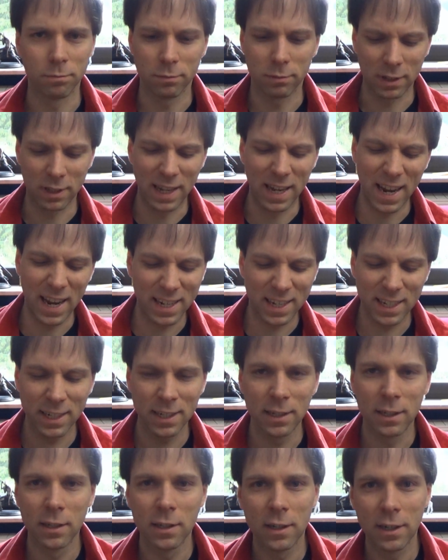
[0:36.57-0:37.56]

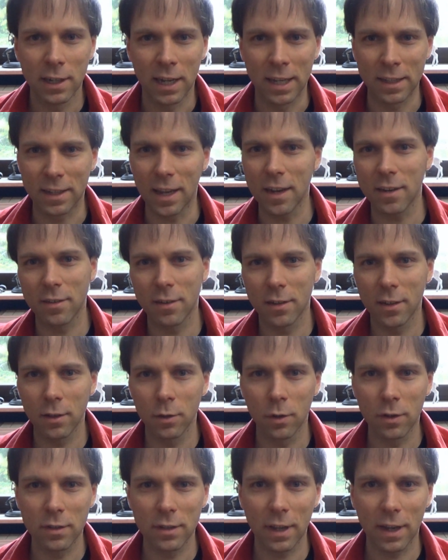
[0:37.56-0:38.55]
laggy. It actually
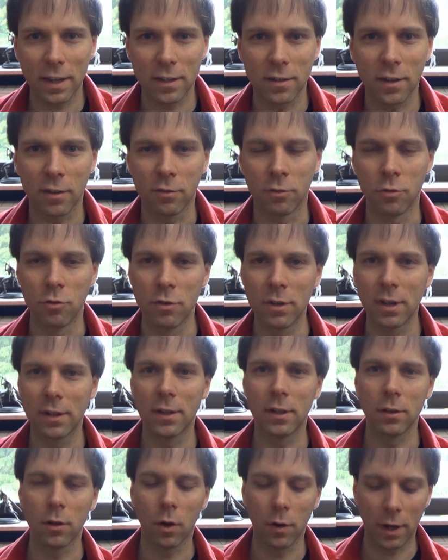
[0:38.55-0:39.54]
looks like it has
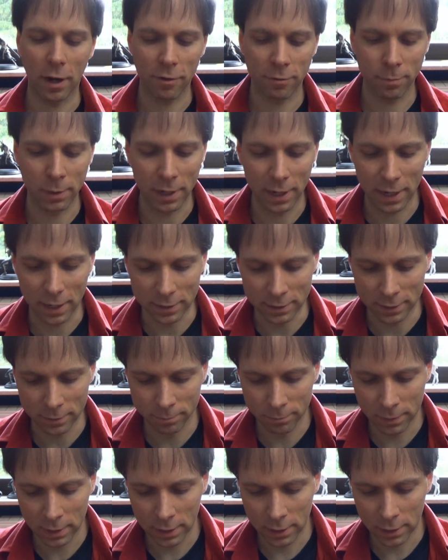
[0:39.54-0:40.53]
really low FPS.
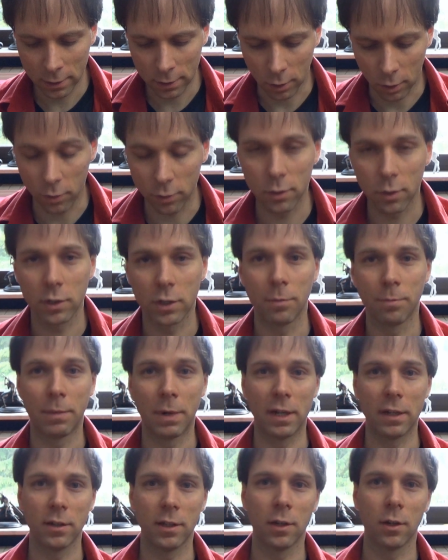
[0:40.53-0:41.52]
Also,
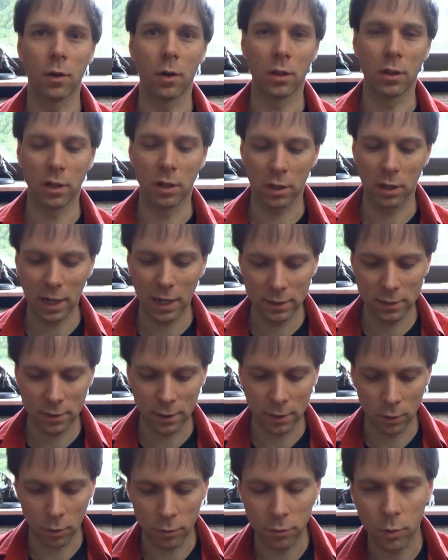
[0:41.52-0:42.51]
depending on the
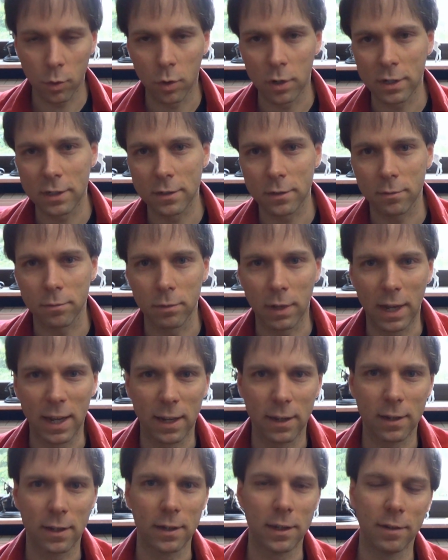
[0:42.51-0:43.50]
lighting, of course,
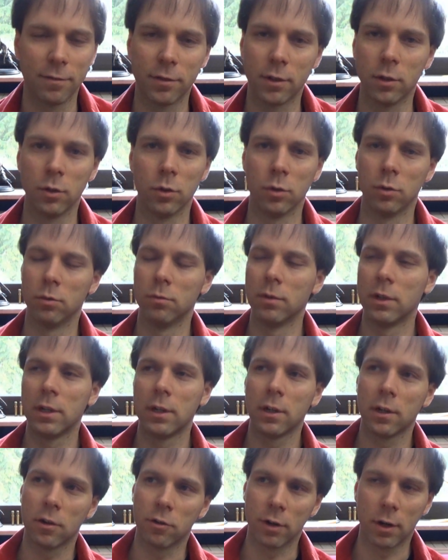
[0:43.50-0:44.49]
like if you
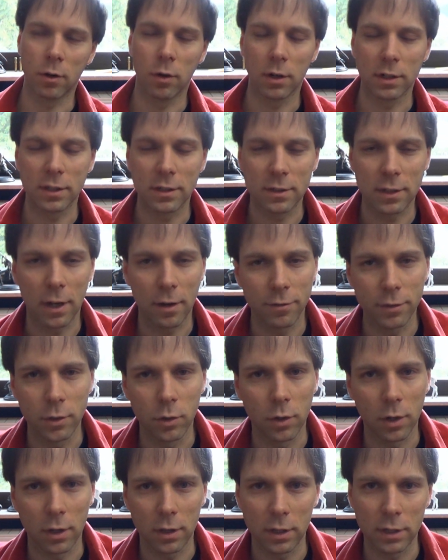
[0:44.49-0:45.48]
record stuff
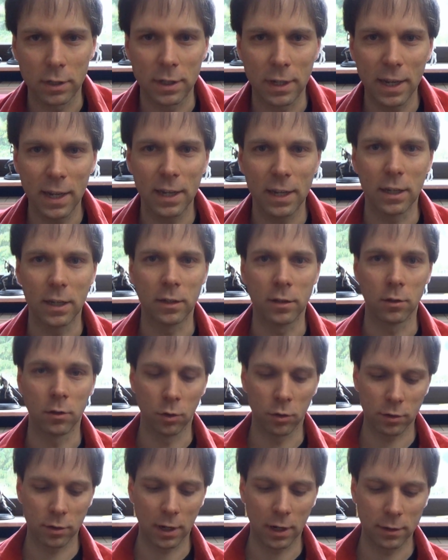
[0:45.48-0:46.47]
during the day, it
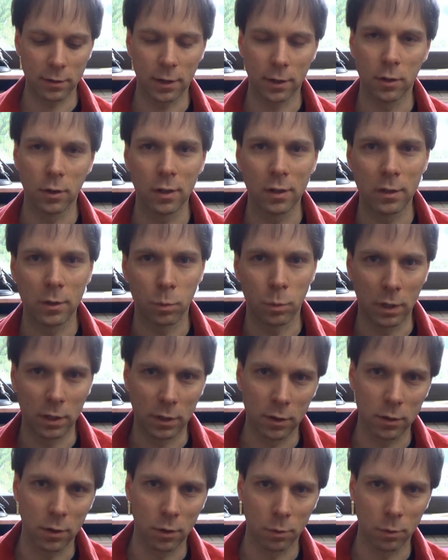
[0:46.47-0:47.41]
looks kinda good when